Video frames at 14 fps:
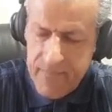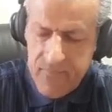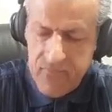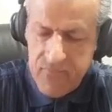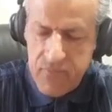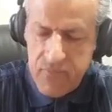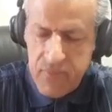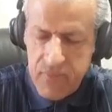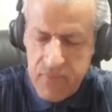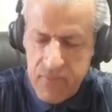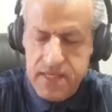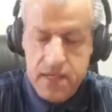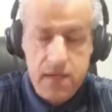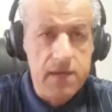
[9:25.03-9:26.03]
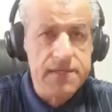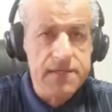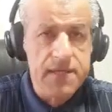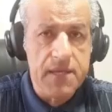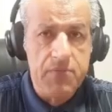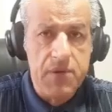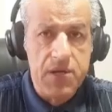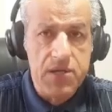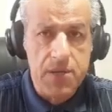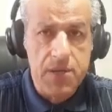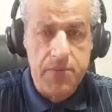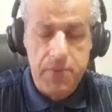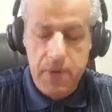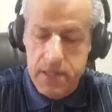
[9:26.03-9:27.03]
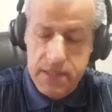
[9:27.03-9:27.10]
There's a constant pressure process.